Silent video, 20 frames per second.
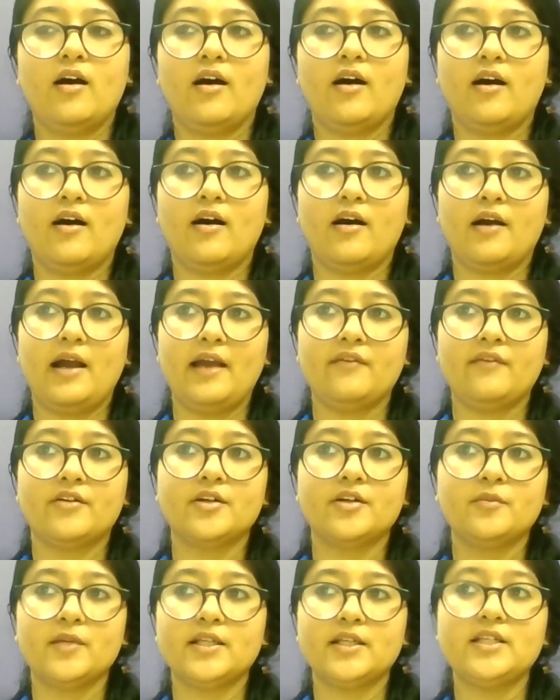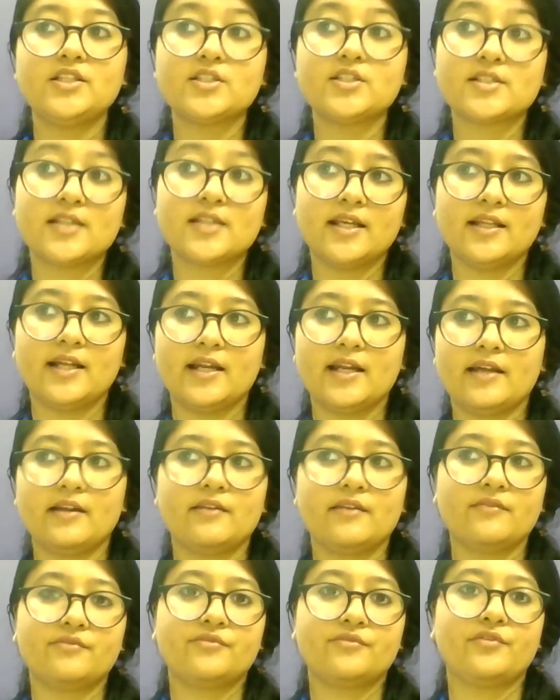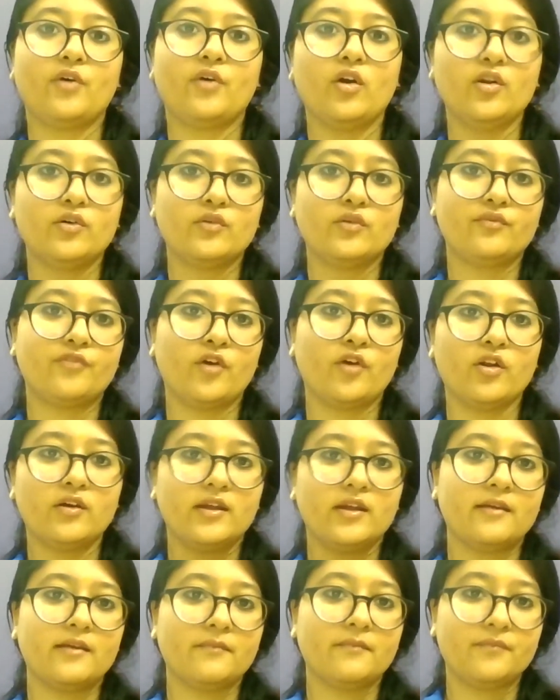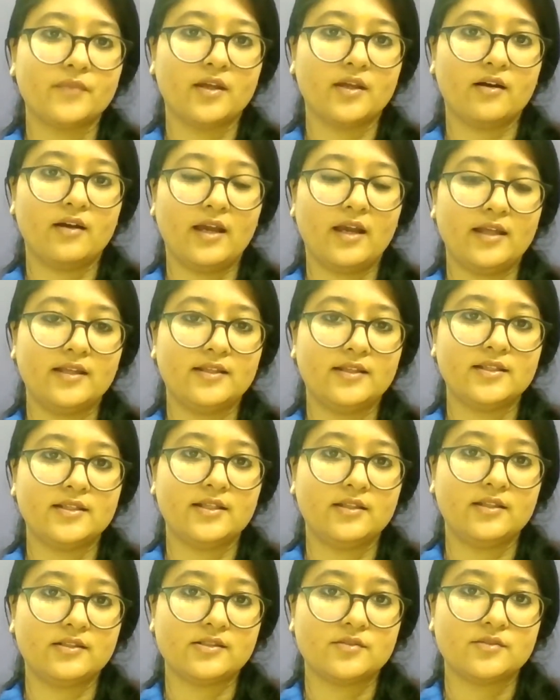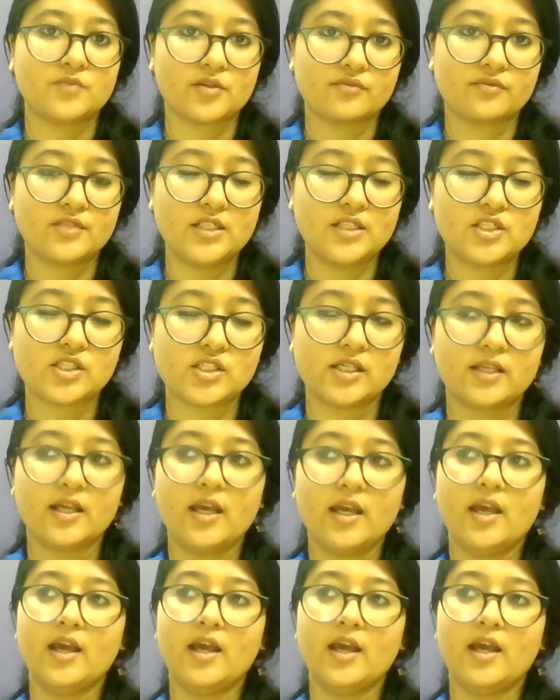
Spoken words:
I have heard my teacher saying that, and I'm following him in terms of teaching.